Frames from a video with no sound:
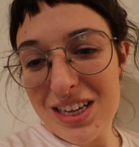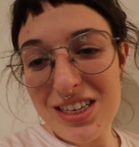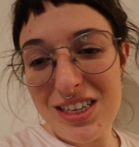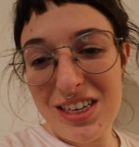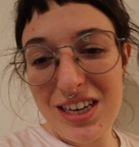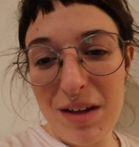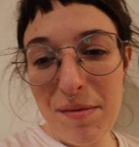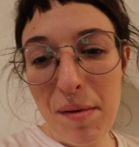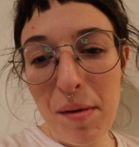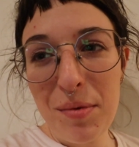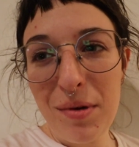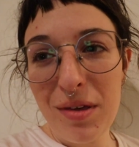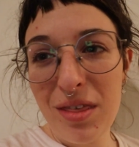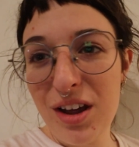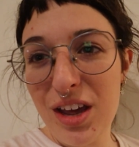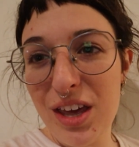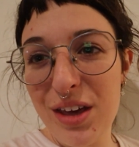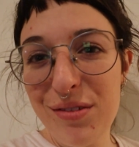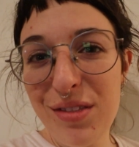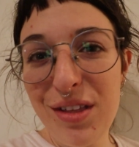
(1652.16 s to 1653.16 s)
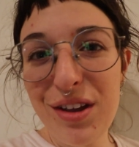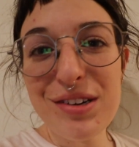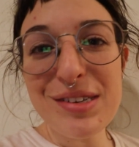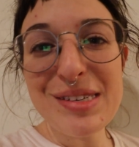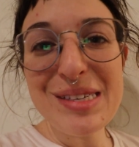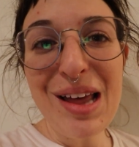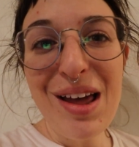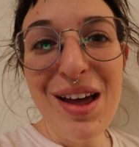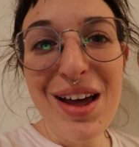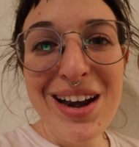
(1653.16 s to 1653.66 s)
She came up with her cute little
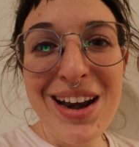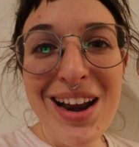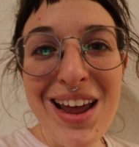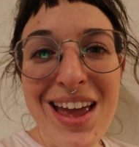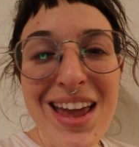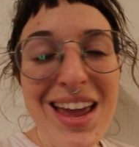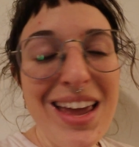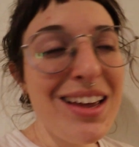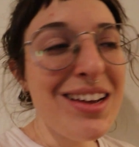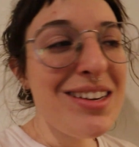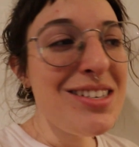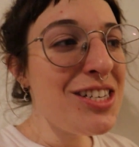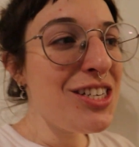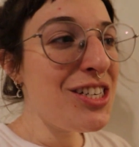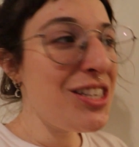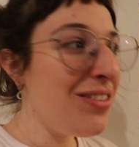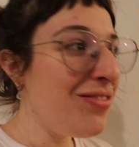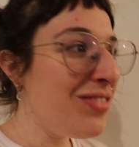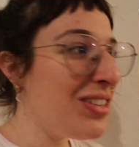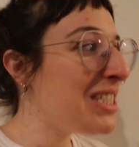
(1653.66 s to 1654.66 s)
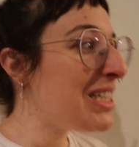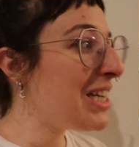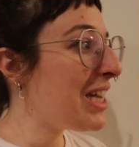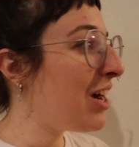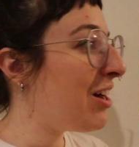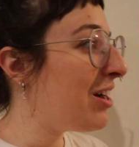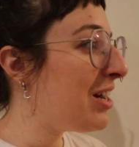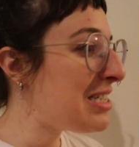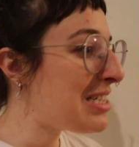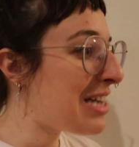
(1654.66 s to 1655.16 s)
son, and she and Vincent
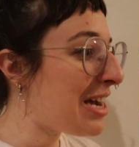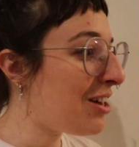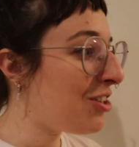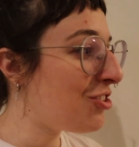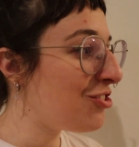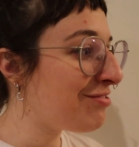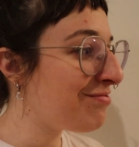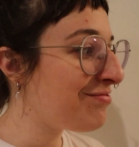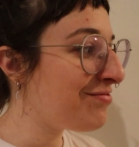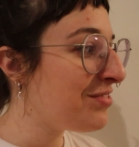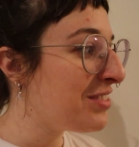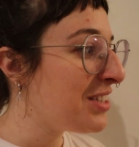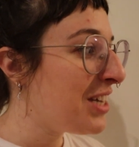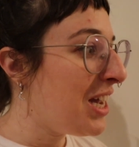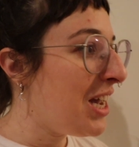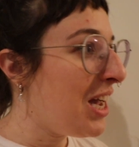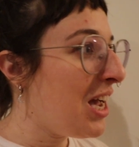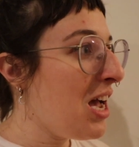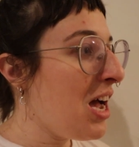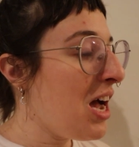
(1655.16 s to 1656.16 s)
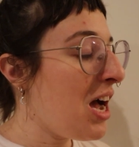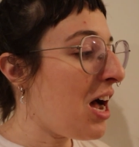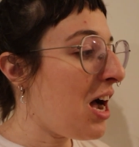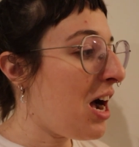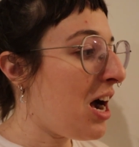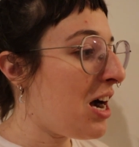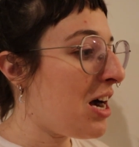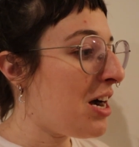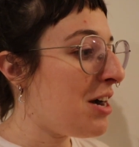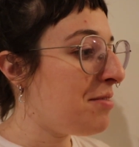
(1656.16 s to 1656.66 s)
carried it down
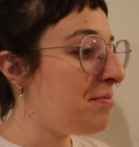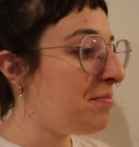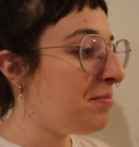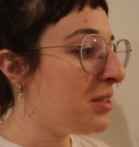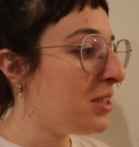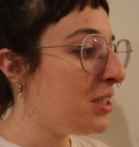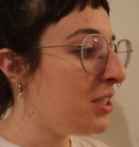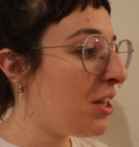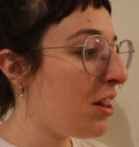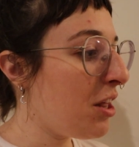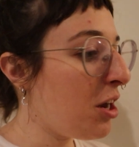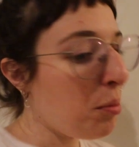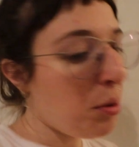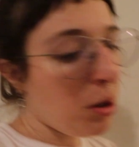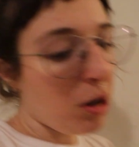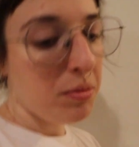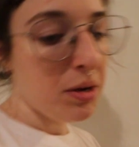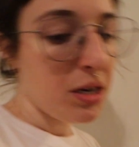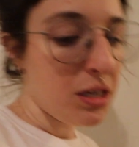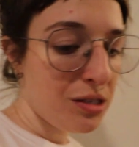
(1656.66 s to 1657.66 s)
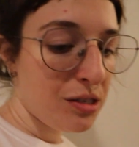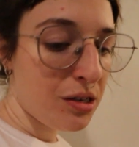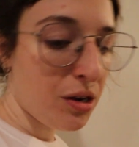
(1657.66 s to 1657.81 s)
to their apartment.